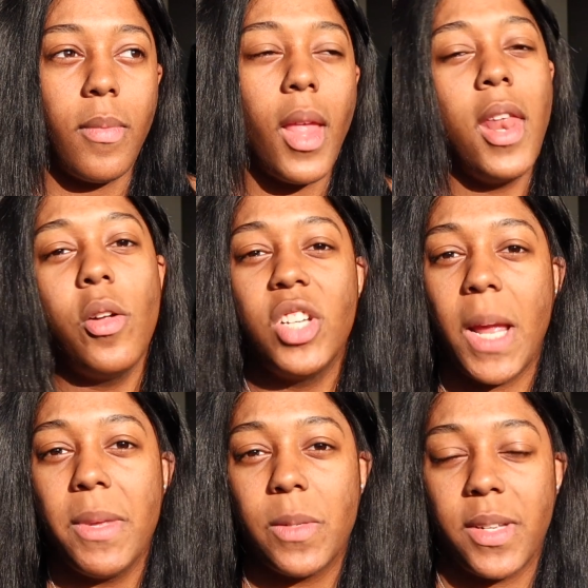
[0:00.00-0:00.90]
I know
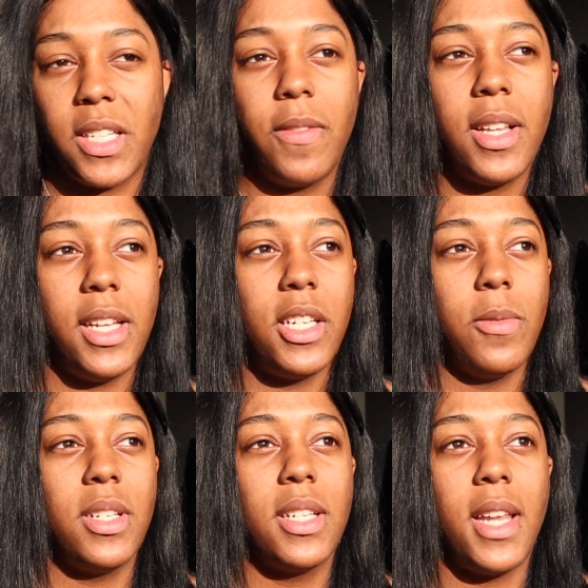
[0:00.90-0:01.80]
Jamie specifically, she
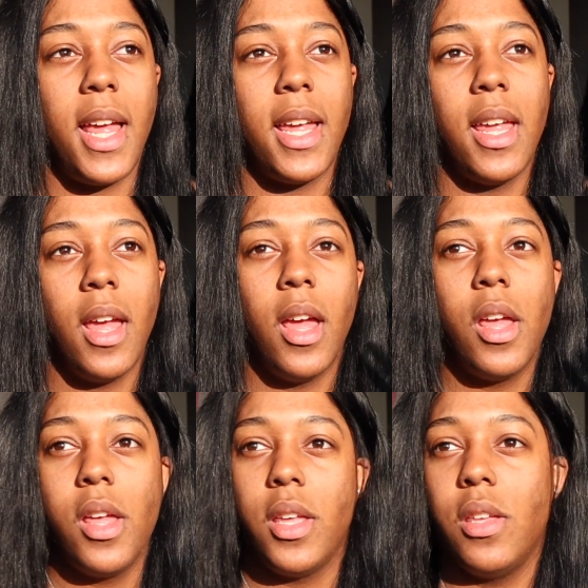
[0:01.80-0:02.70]
was just like,
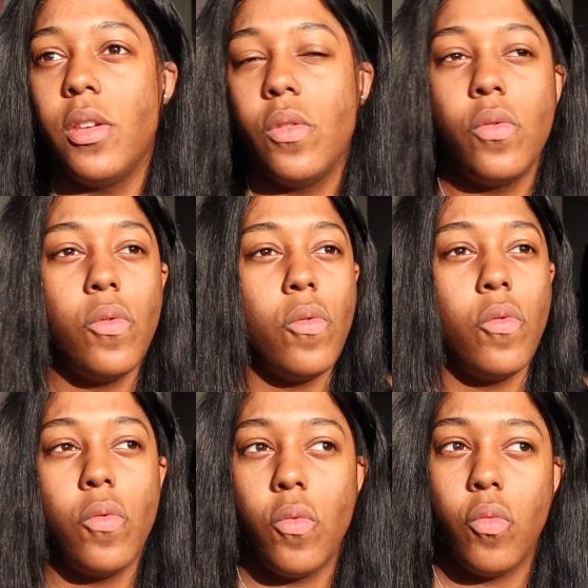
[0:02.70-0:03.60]

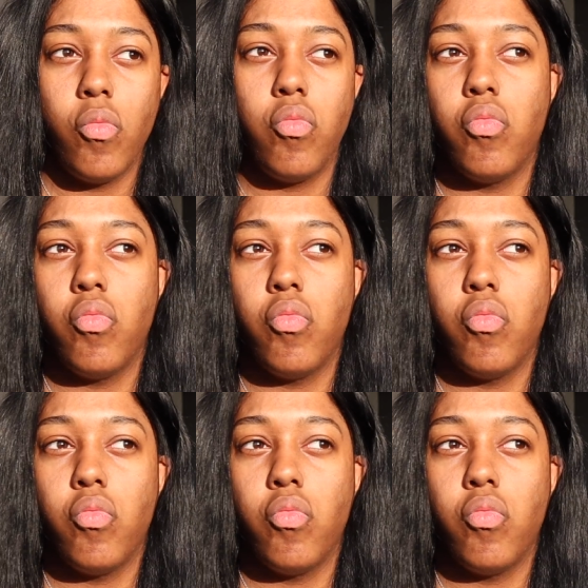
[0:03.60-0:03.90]
you